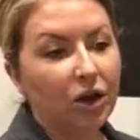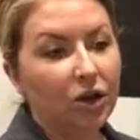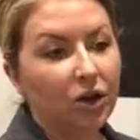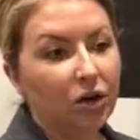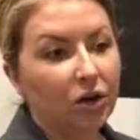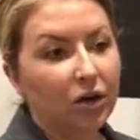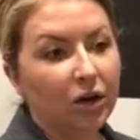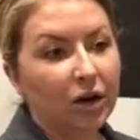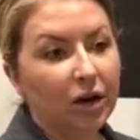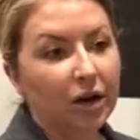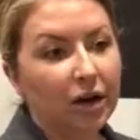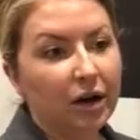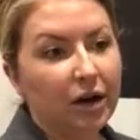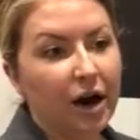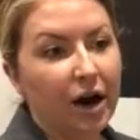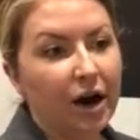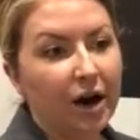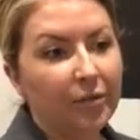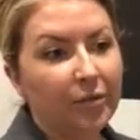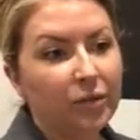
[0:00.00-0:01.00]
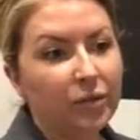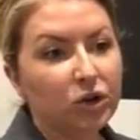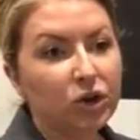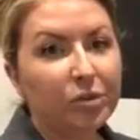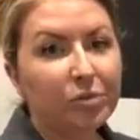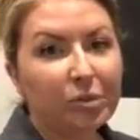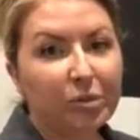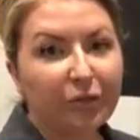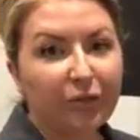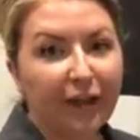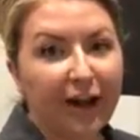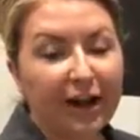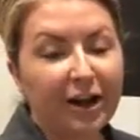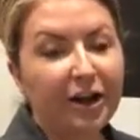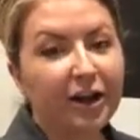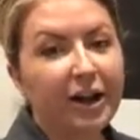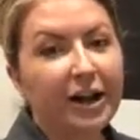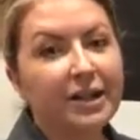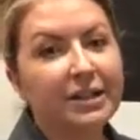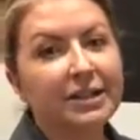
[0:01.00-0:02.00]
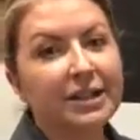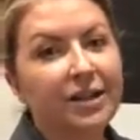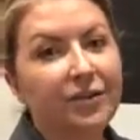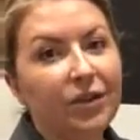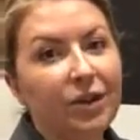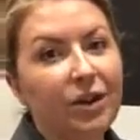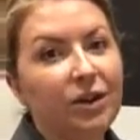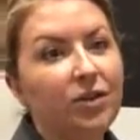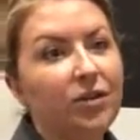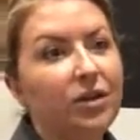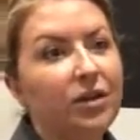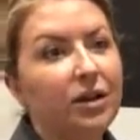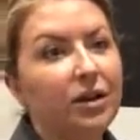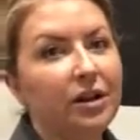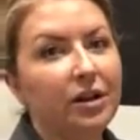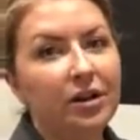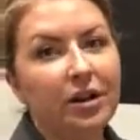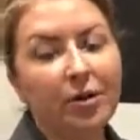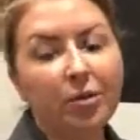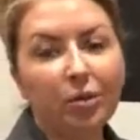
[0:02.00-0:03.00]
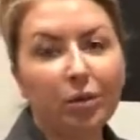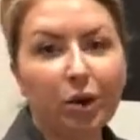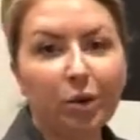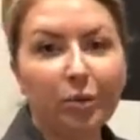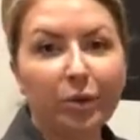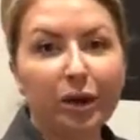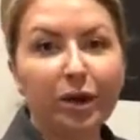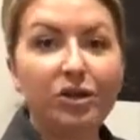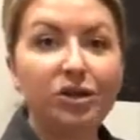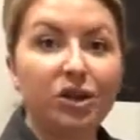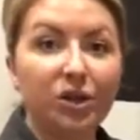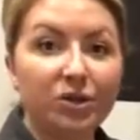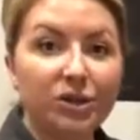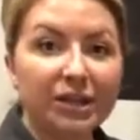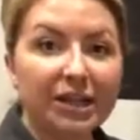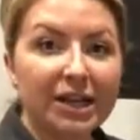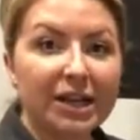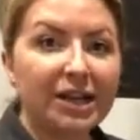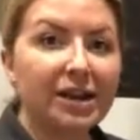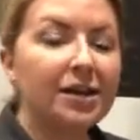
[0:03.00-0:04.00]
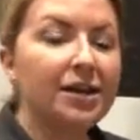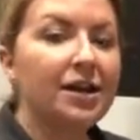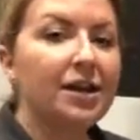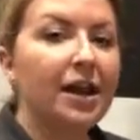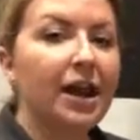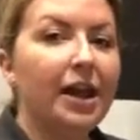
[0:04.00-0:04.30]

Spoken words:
your treatment provider is giving you the appropriate dosing,